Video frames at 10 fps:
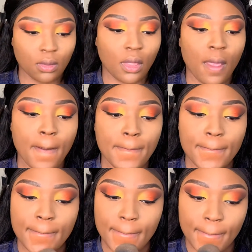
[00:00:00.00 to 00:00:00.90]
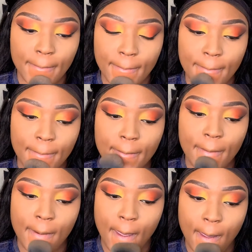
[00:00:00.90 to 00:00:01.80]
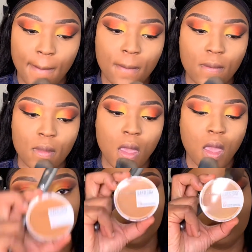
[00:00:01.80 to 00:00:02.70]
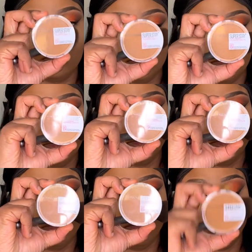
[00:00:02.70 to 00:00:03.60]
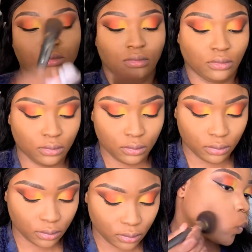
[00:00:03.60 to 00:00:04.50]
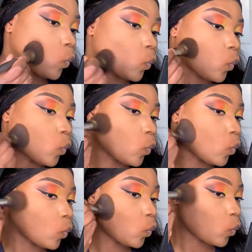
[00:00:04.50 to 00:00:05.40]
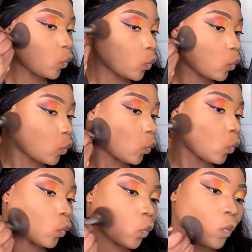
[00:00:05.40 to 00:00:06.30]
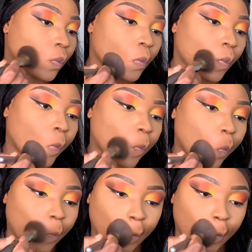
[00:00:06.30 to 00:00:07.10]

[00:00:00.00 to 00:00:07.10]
sits the powder beautifully on your skin. Now I'm going with Super Stay powder in